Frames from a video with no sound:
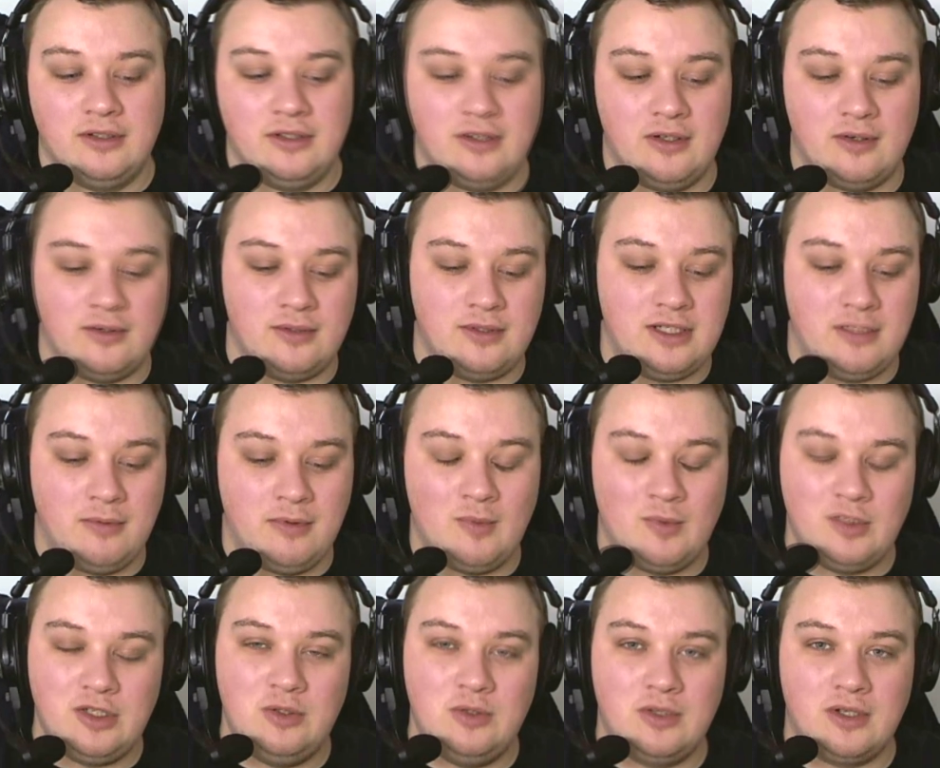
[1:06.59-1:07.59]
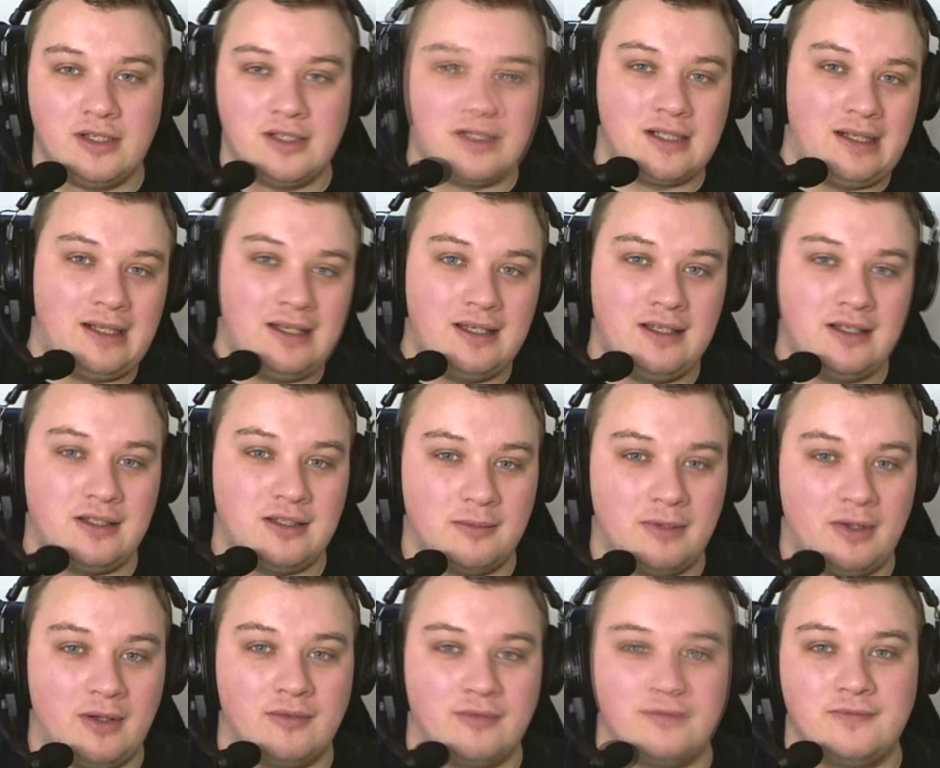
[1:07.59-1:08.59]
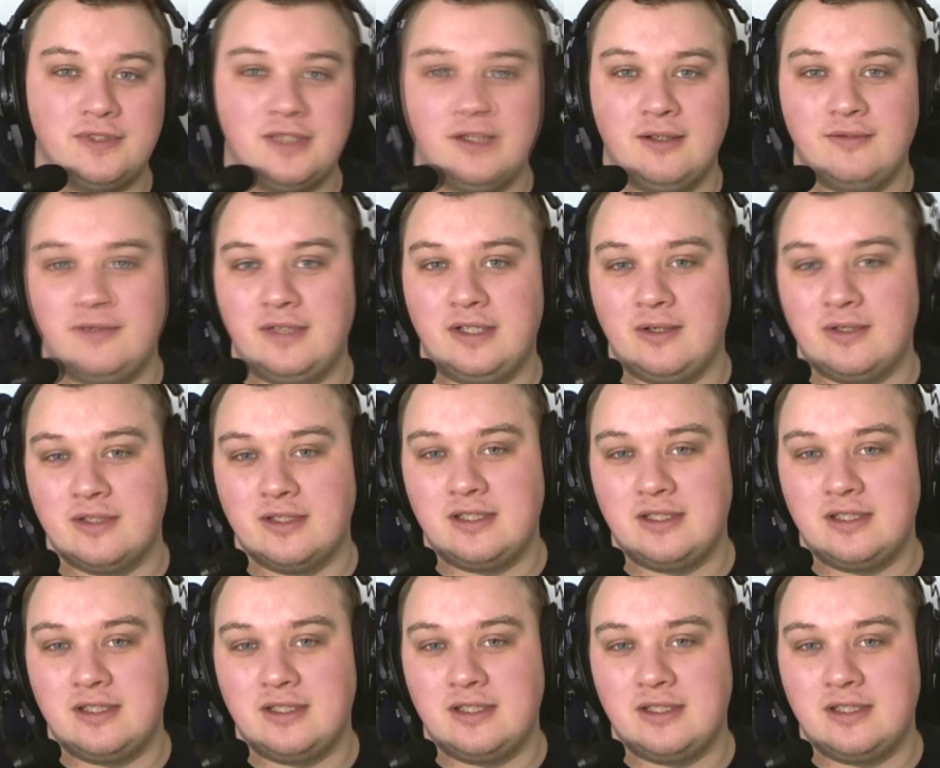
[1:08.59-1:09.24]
You know, tell me what you guys like about certain videos,